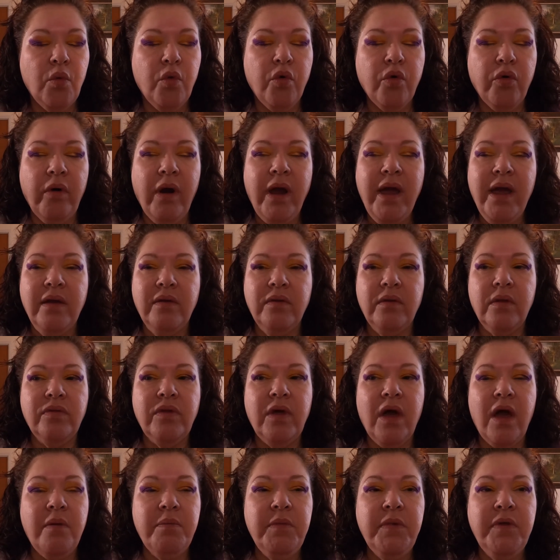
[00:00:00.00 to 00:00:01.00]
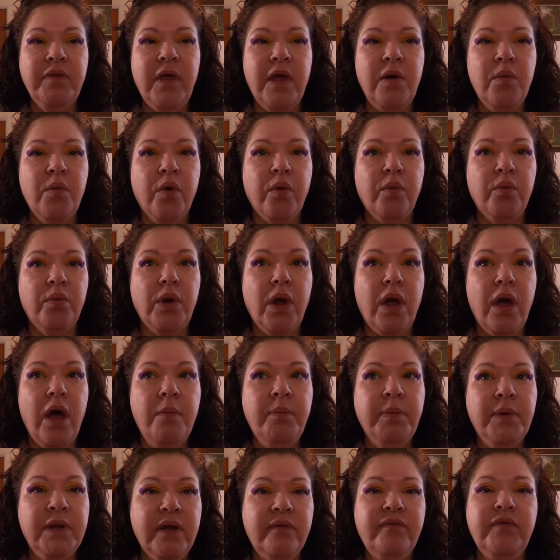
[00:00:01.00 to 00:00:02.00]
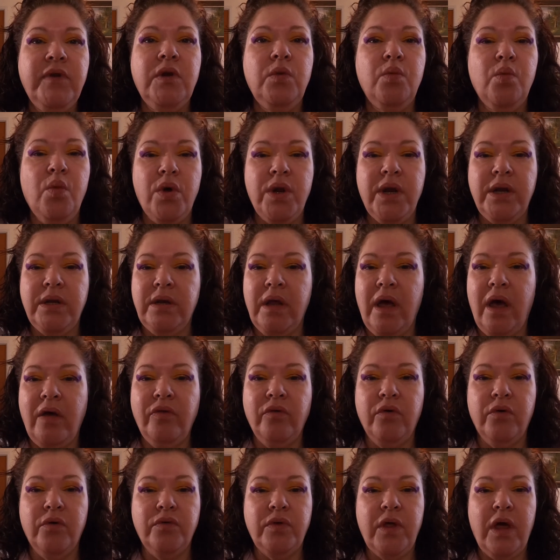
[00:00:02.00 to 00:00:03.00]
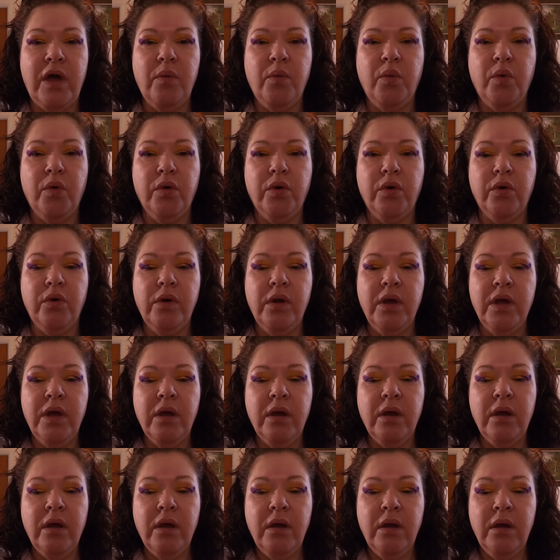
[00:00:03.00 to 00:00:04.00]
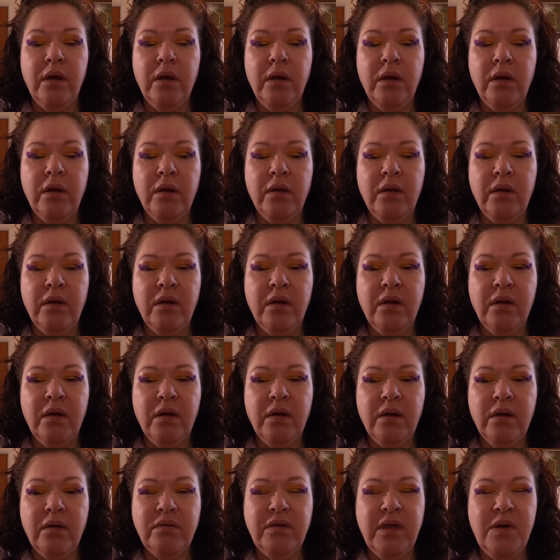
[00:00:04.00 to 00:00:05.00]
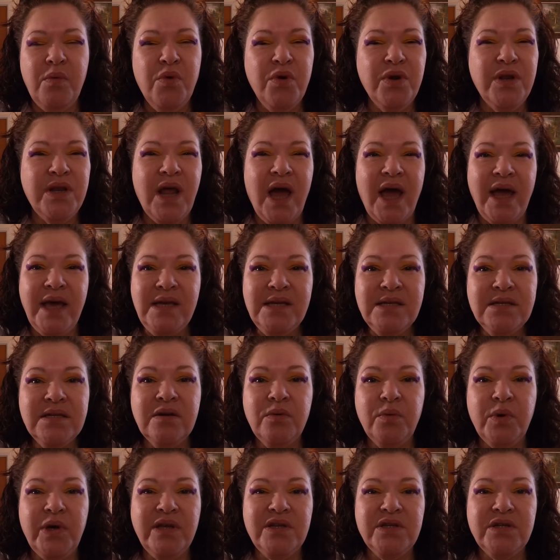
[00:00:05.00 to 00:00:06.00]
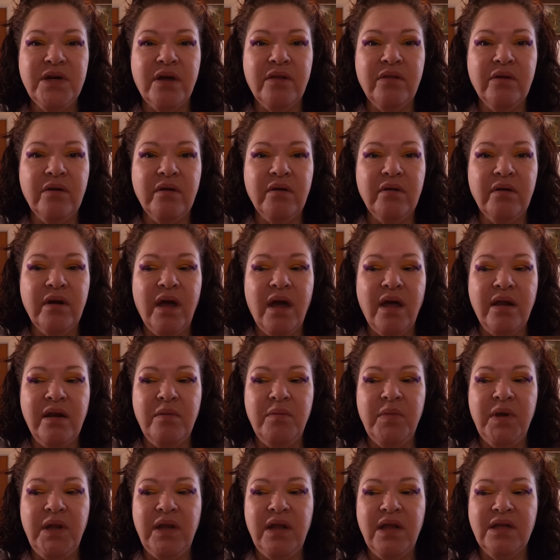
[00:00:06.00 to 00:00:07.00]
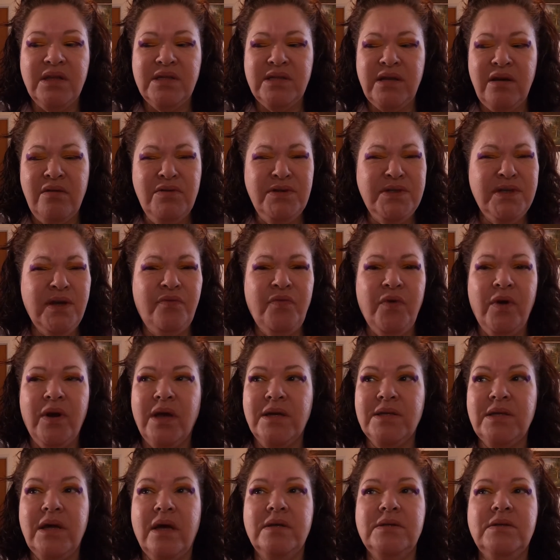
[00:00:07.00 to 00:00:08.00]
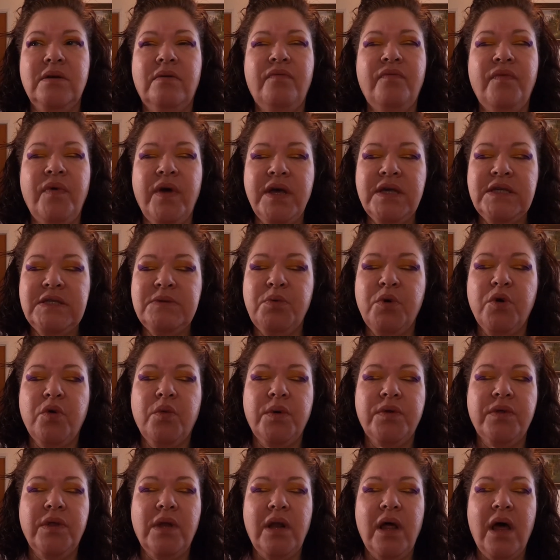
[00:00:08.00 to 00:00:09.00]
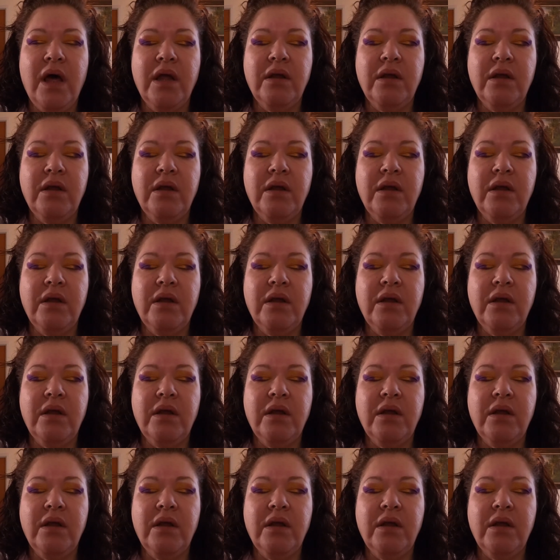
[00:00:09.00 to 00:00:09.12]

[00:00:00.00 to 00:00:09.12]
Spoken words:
great. I mean, they were uplifting one another. They were nice to each other. And I mean, it's so different because I was on Facebook with